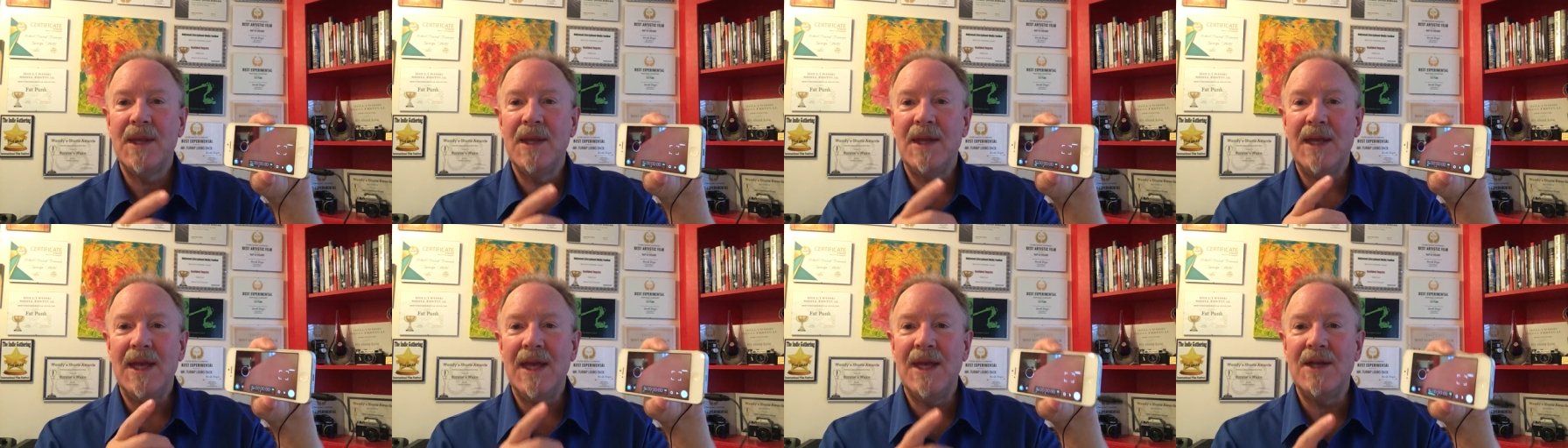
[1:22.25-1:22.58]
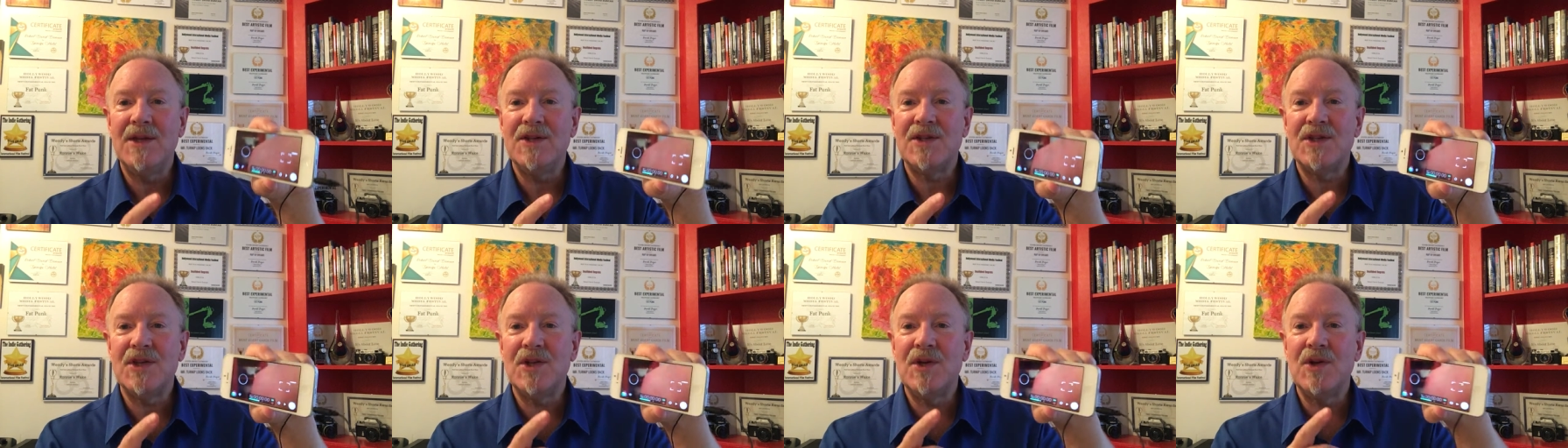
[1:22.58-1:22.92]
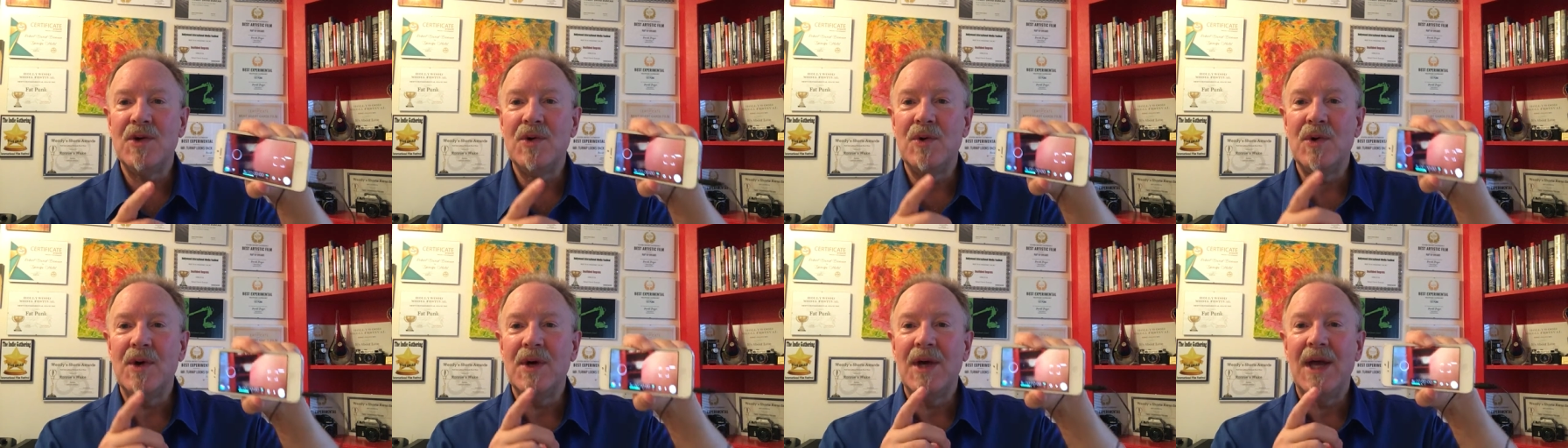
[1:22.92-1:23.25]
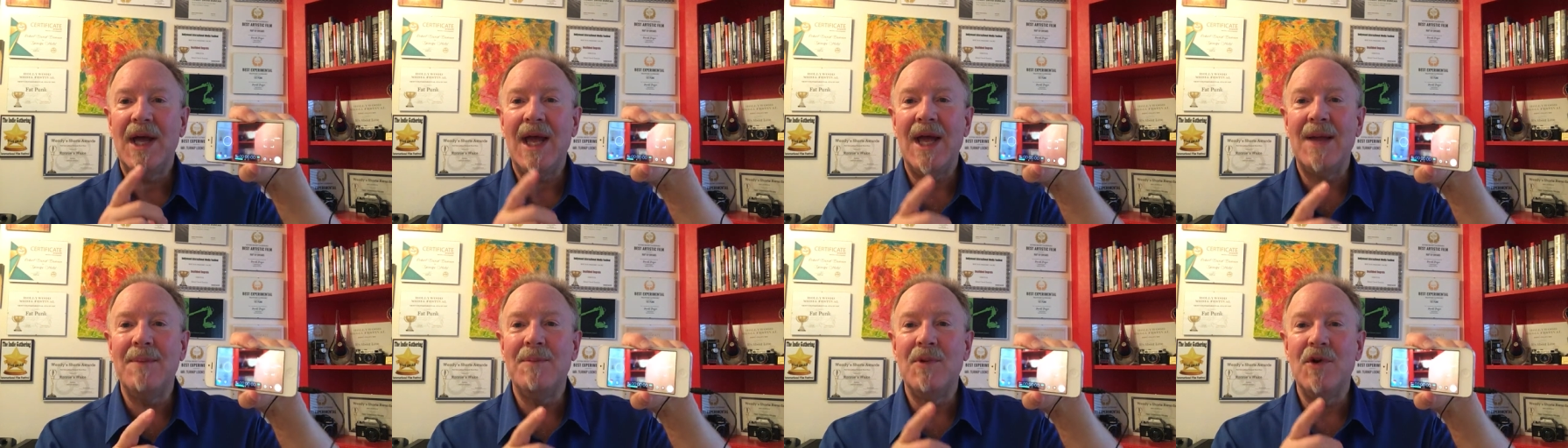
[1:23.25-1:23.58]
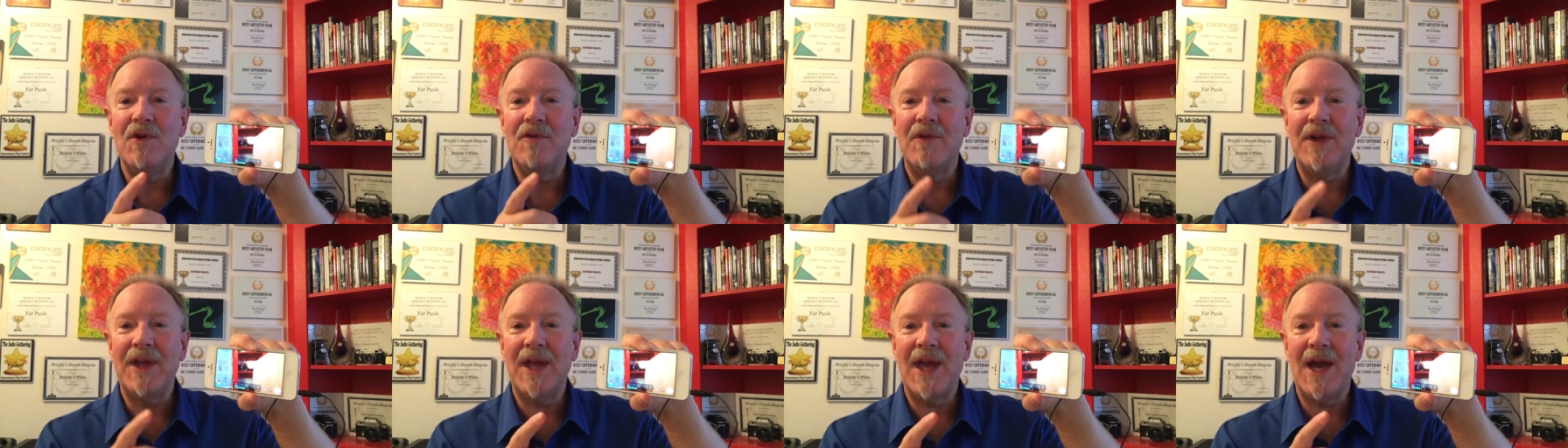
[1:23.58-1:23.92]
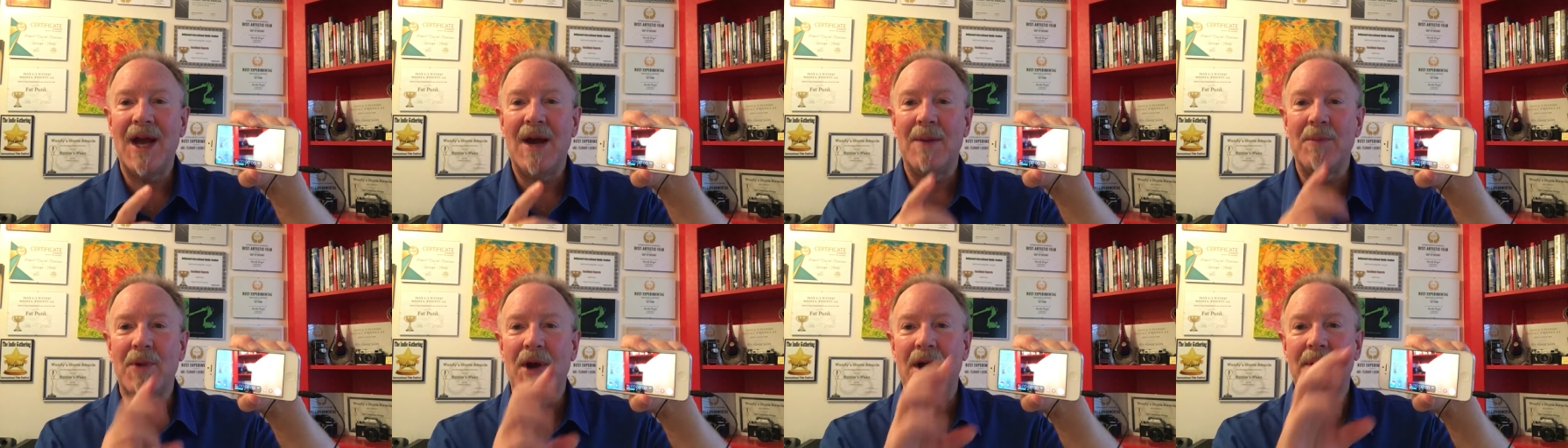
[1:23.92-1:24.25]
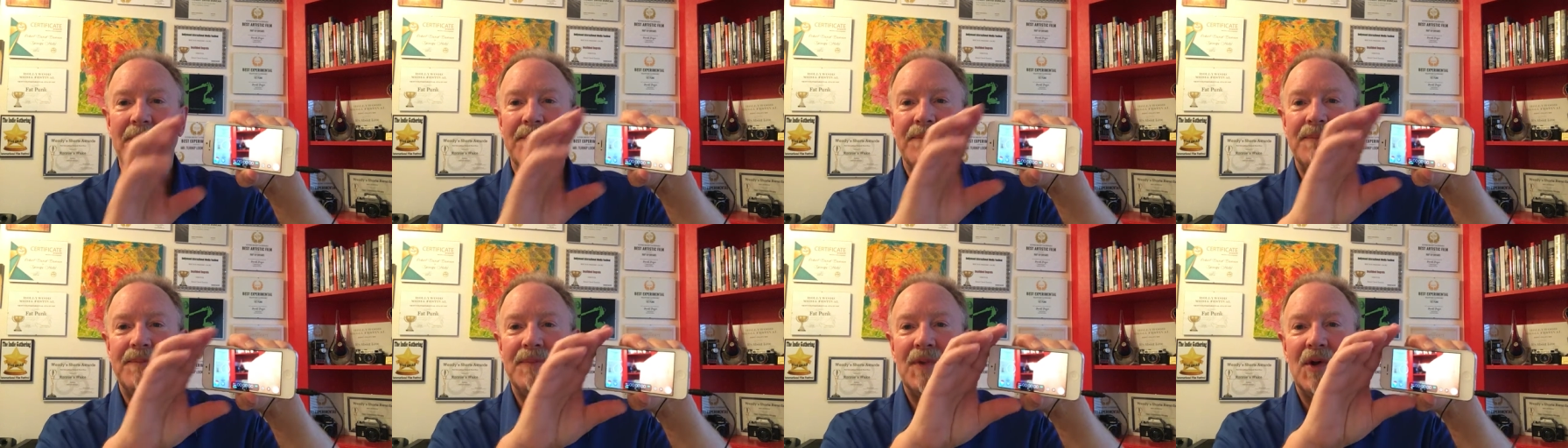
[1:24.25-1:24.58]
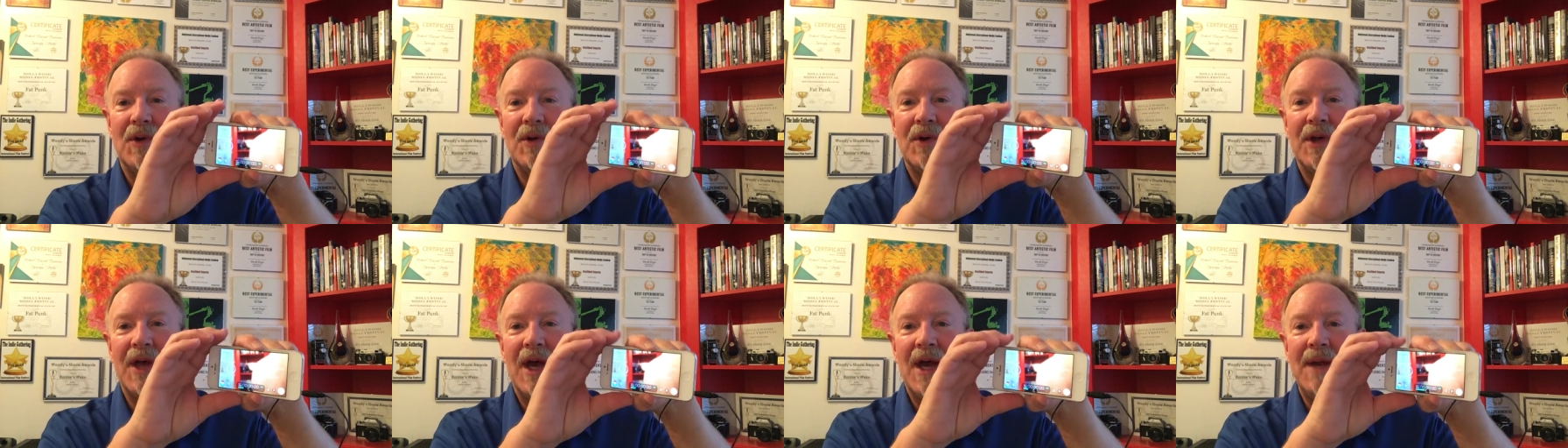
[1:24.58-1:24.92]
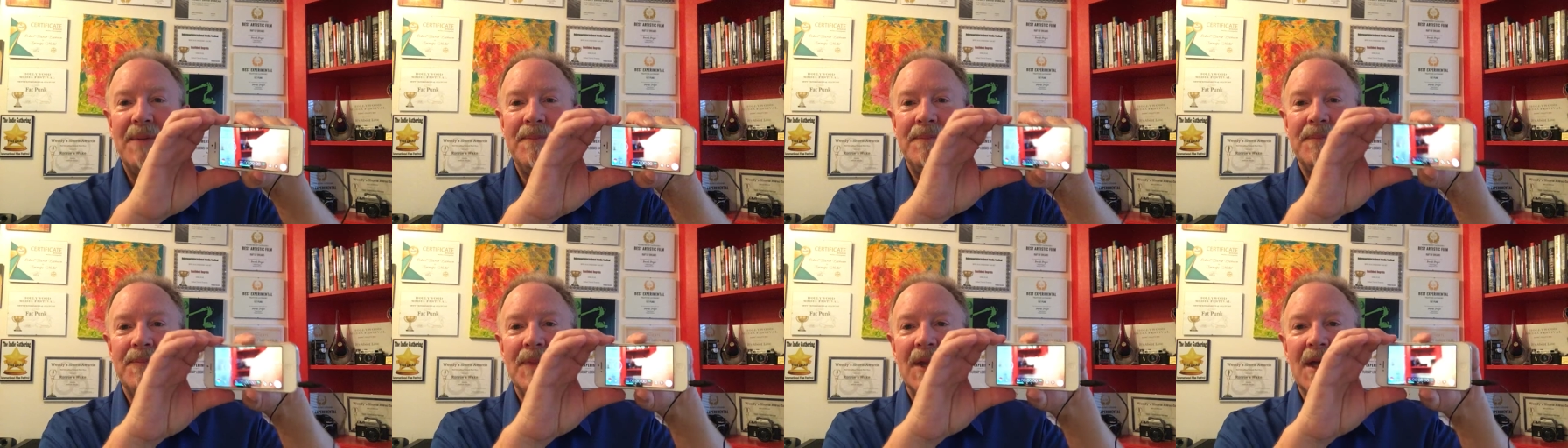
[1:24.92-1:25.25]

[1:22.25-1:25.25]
into a movie camera. Okay?